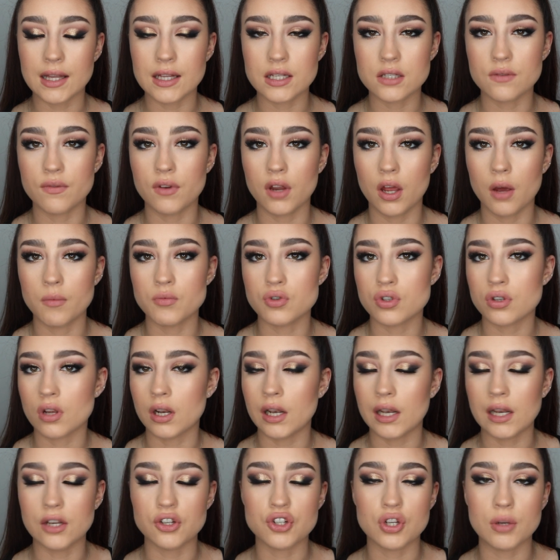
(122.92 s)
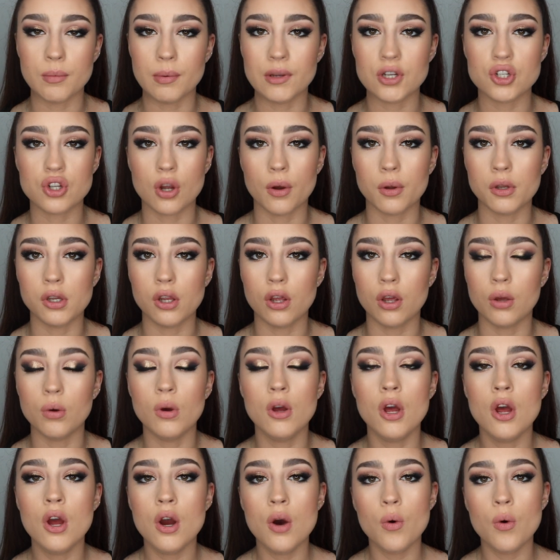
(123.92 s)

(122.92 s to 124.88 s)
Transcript: in this video. I'm just going to literally be showing you